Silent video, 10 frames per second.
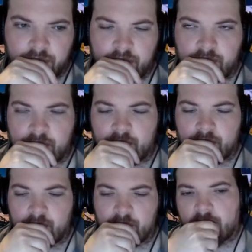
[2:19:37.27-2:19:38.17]
At all.
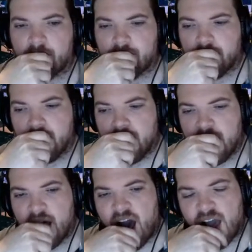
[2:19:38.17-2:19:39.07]
I mean,
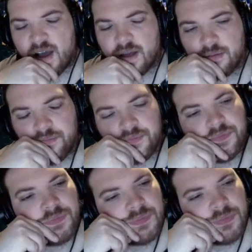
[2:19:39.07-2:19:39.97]
I
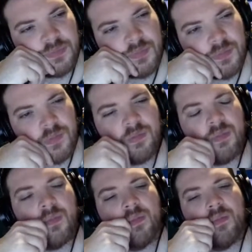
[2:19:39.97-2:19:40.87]
kind of lived through
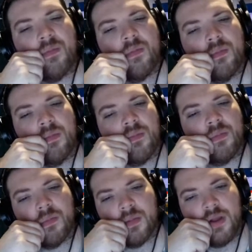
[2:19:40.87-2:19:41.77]
it myself, so
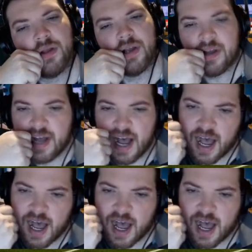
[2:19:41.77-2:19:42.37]
no way.